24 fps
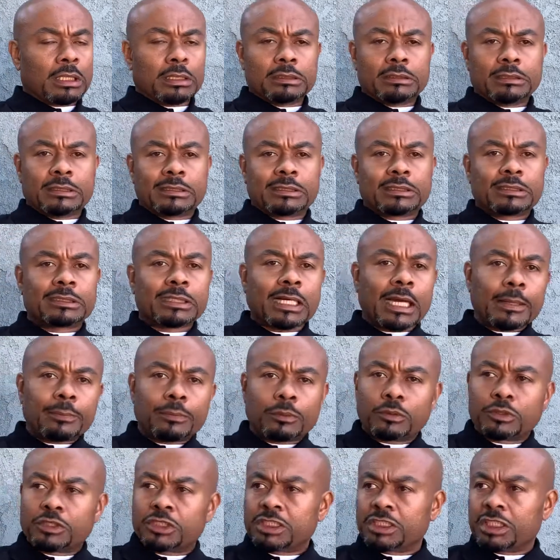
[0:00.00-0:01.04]

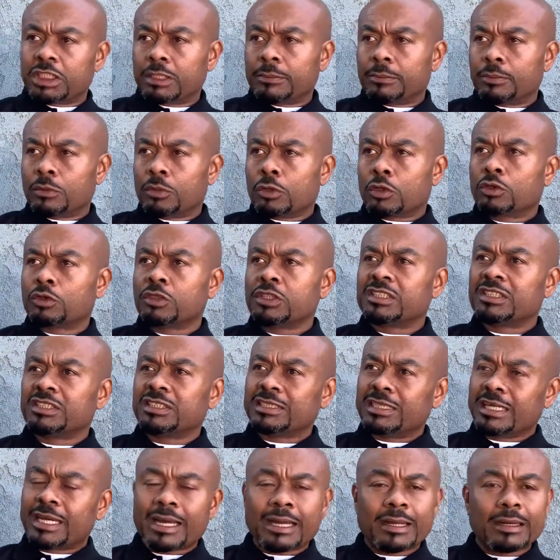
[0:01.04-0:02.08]
discipleship or
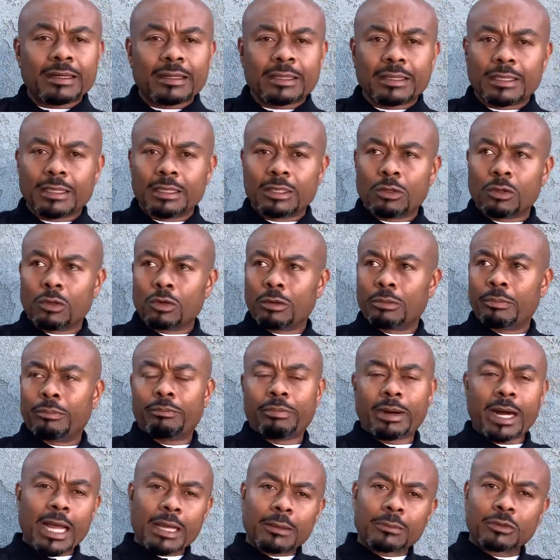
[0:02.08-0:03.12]
Christianity or
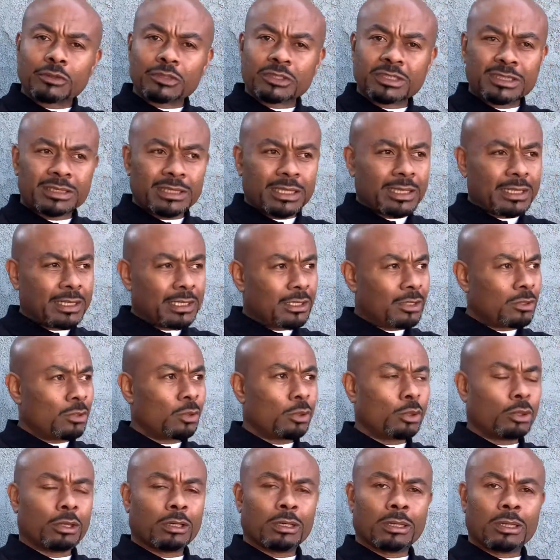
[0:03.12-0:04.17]
Bible study
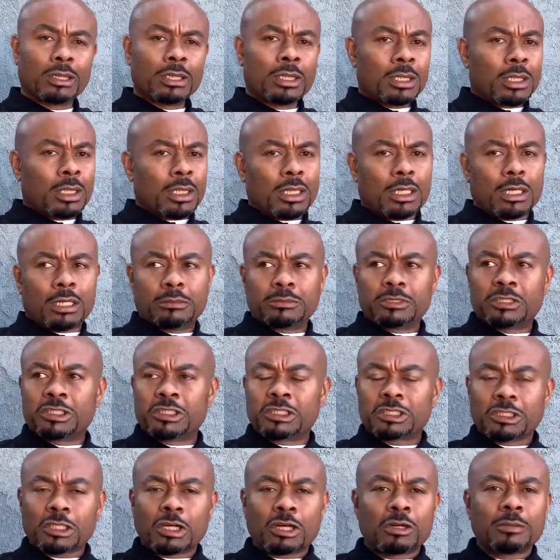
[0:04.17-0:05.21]
or
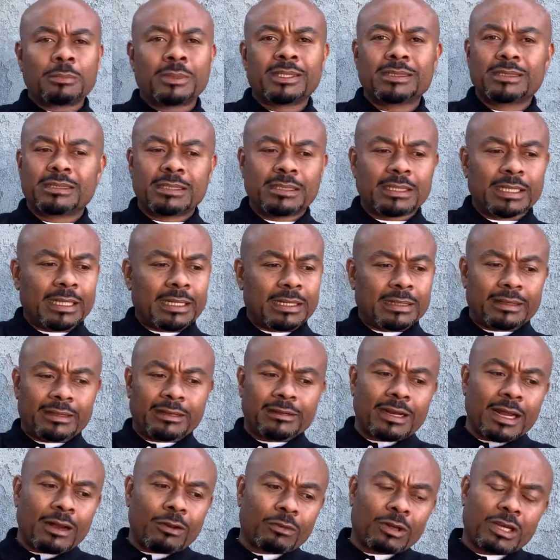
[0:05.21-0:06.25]
sermons, and they're
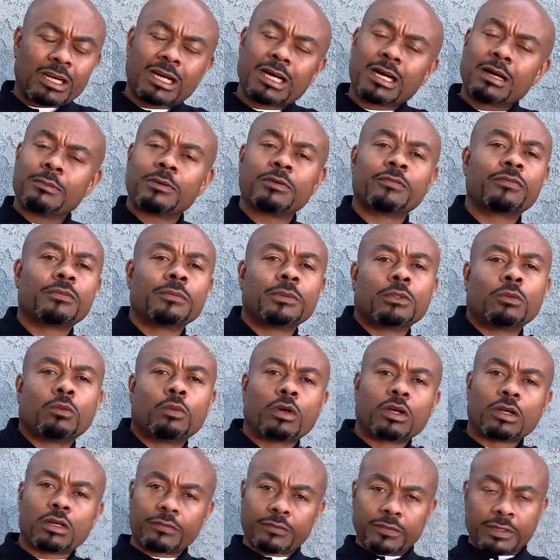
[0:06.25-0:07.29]
not coming from the
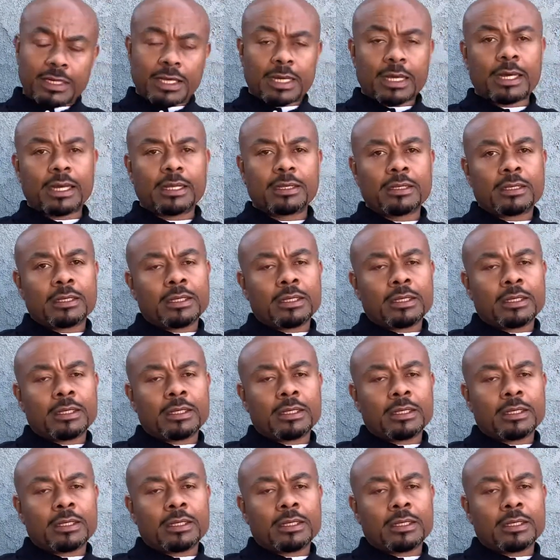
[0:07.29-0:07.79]
Word of God,